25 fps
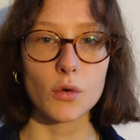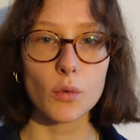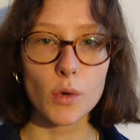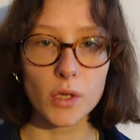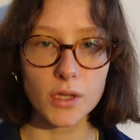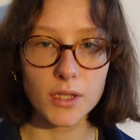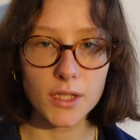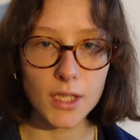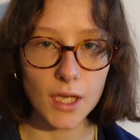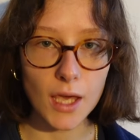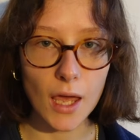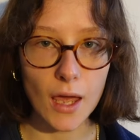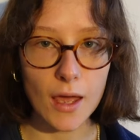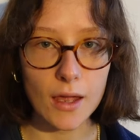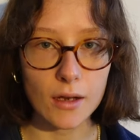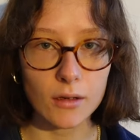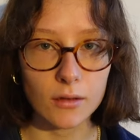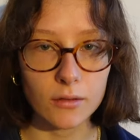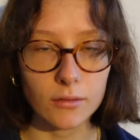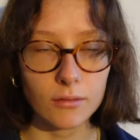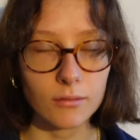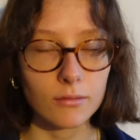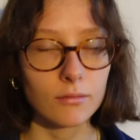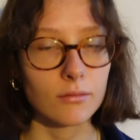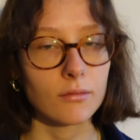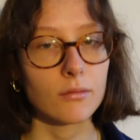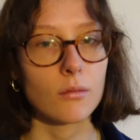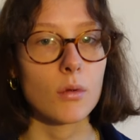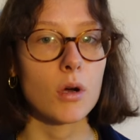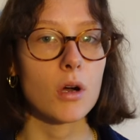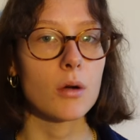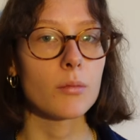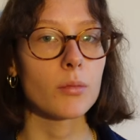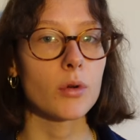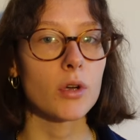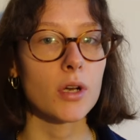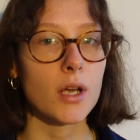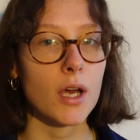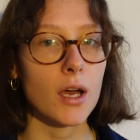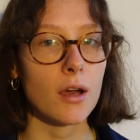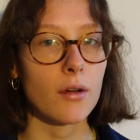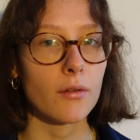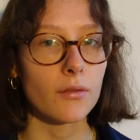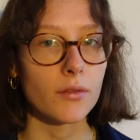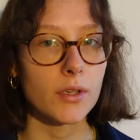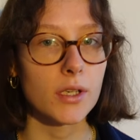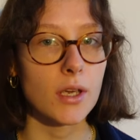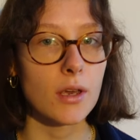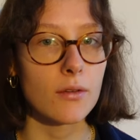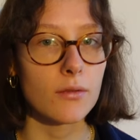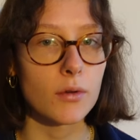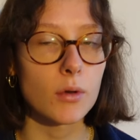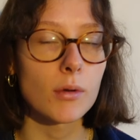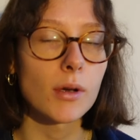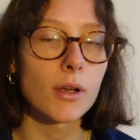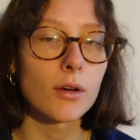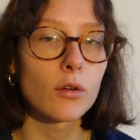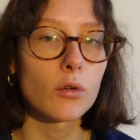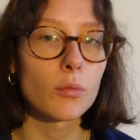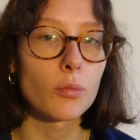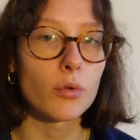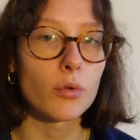once again, I'm gonna have to give you a little